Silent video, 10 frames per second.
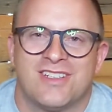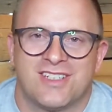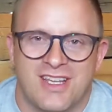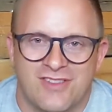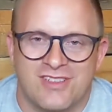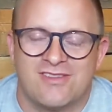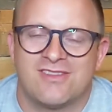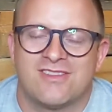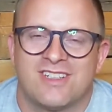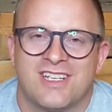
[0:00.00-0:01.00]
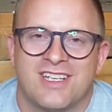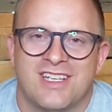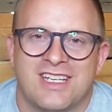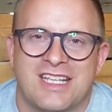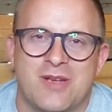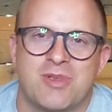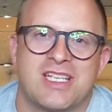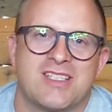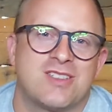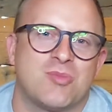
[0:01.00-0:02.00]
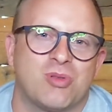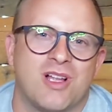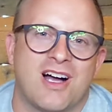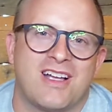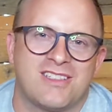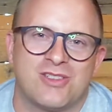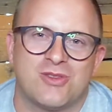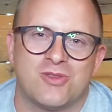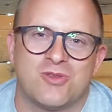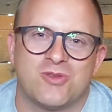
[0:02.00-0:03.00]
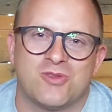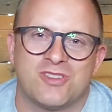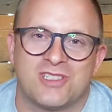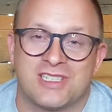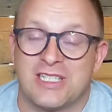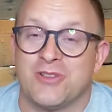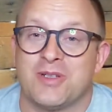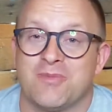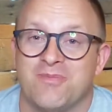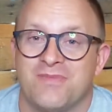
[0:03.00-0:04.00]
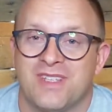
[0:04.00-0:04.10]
David, and that he begins to plot to kill him.